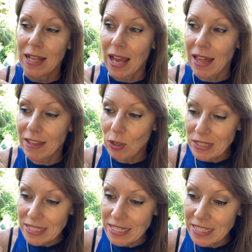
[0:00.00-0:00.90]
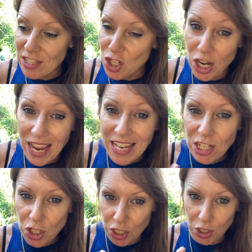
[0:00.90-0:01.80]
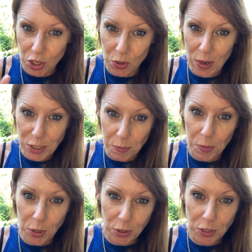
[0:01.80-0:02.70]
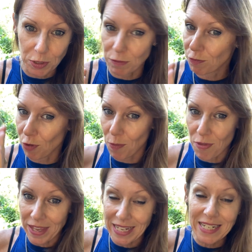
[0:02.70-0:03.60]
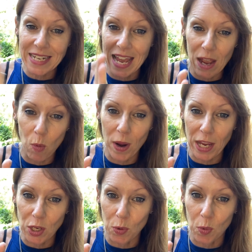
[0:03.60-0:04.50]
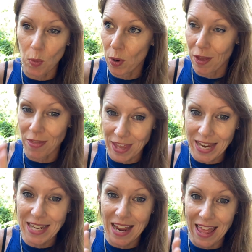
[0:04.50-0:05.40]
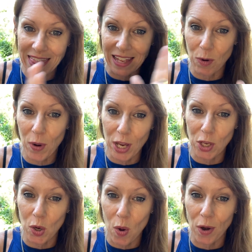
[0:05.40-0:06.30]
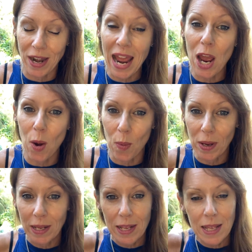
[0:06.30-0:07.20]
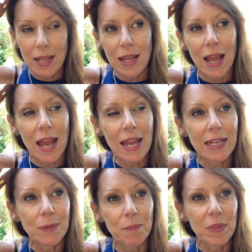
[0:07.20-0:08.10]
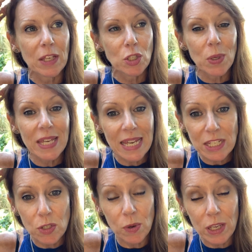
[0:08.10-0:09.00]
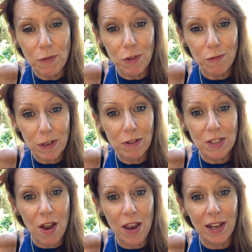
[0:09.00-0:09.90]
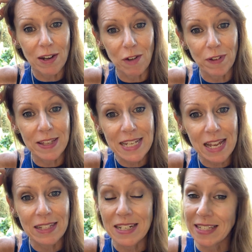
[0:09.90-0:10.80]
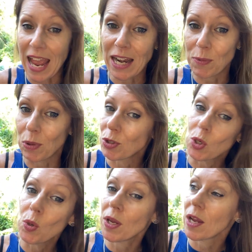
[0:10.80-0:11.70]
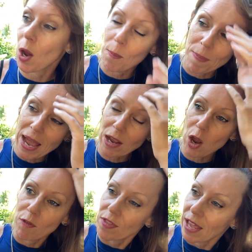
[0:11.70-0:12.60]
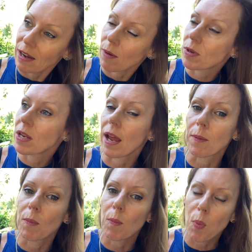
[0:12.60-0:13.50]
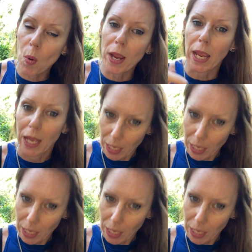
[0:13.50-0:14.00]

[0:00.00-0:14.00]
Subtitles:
and you can see the change in you as a person from then, and where you were then, and then where you are now. And so so if you feel tired of it, that's understandable. So looking back over that, I was like, boy,